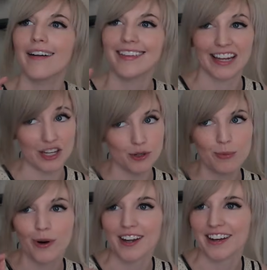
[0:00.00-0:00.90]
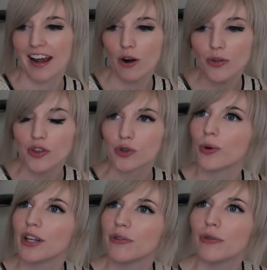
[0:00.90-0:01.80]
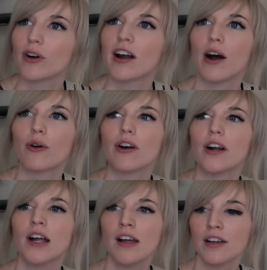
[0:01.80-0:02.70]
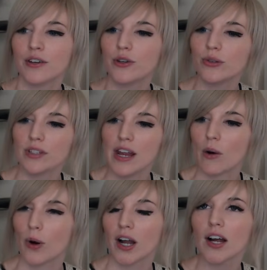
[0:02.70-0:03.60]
like you pointed out, the 24-hour news network.